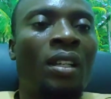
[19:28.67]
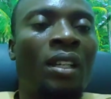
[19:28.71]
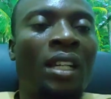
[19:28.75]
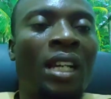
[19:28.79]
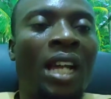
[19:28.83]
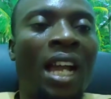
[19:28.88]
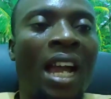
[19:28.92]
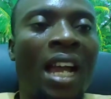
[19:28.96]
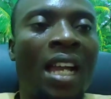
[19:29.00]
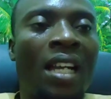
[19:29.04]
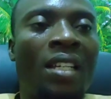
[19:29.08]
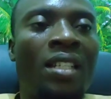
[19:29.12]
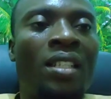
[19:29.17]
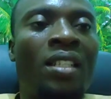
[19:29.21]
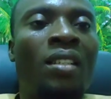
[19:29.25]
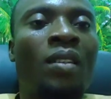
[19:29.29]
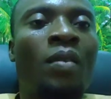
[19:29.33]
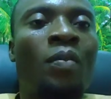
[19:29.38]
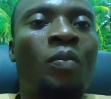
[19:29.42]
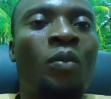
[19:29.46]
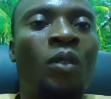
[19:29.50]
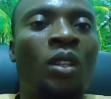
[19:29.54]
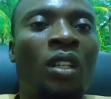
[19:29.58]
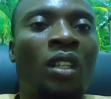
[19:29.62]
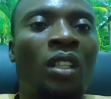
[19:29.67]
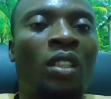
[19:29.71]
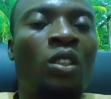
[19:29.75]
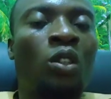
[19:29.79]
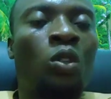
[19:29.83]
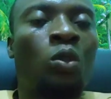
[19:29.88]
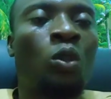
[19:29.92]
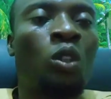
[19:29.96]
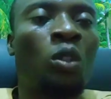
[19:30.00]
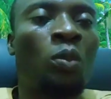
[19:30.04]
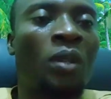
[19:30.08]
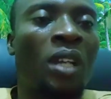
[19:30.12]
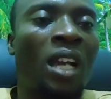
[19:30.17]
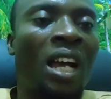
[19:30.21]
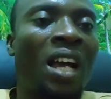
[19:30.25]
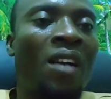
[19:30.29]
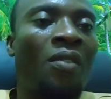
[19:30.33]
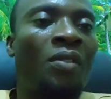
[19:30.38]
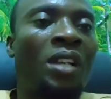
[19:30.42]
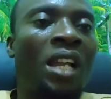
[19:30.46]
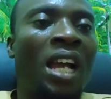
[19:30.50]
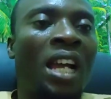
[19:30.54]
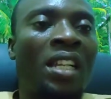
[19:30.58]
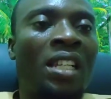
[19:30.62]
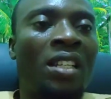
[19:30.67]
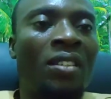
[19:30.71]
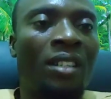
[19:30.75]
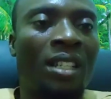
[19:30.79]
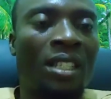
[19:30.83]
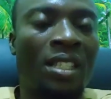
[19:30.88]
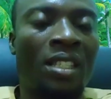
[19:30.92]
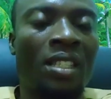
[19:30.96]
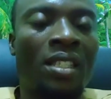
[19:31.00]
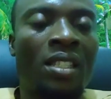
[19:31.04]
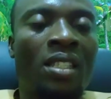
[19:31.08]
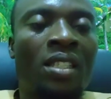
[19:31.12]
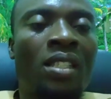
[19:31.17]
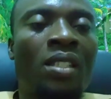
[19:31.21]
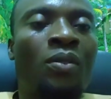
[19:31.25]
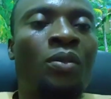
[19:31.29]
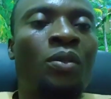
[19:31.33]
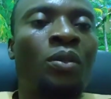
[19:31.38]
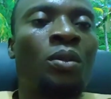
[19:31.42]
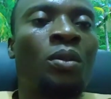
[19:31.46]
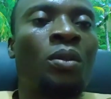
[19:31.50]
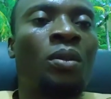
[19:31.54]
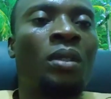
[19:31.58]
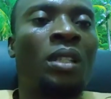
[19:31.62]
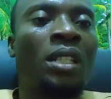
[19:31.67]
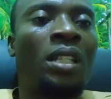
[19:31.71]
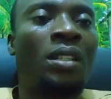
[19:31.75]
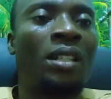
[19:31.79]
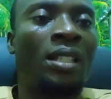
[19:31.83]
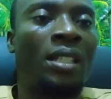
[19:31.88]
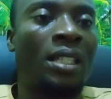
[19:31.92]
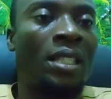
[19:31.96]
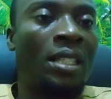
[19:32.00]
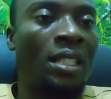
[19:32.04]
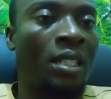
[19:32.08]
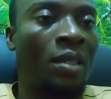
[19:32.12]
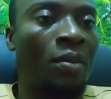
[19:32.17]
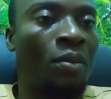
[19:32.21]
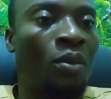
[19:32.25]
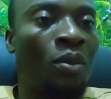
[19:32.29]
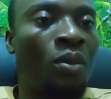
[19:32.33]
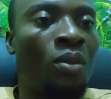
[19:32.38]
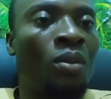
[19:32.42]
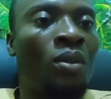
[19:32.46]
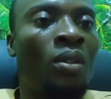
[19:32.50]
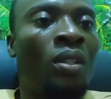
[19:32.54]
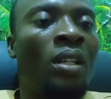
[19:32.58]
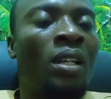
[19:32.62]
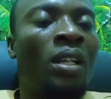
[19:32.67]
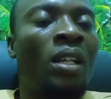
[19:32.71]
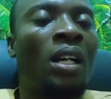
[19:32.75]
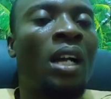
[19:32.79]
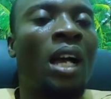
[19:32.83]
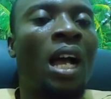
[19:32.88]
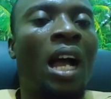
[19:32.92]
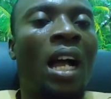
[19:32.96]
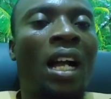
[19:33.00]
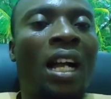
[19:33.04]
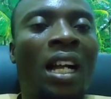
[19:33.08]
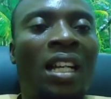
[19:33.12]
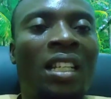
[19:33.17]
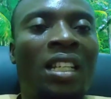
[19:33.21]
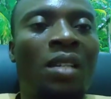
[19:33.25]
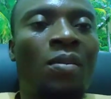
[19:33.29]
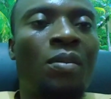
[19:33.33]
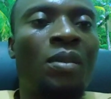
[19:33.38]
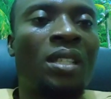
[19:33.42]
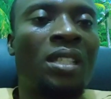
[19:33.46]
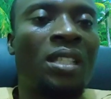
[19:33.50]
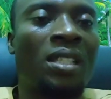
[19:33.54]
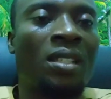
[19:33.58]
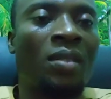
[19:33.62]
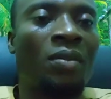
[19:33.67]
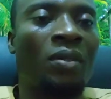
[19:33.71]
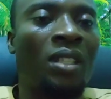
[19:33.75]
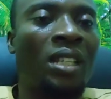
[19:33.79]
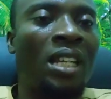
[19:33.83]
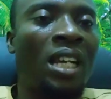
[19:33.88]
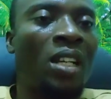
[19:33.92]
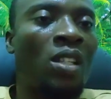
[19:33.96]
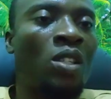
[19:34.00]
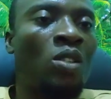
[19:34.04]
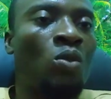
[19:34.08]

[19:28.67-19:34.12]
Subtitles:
guide, you would be having an irresistible academic CV